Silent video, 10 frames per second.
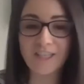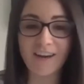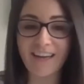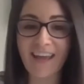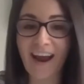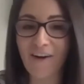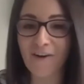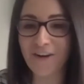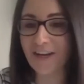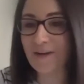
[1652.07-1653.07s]
I get
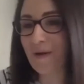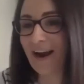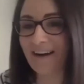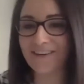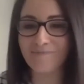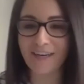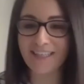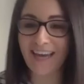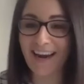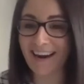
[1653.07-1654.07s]
on email and my
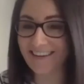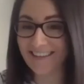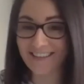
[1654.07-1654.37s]
text,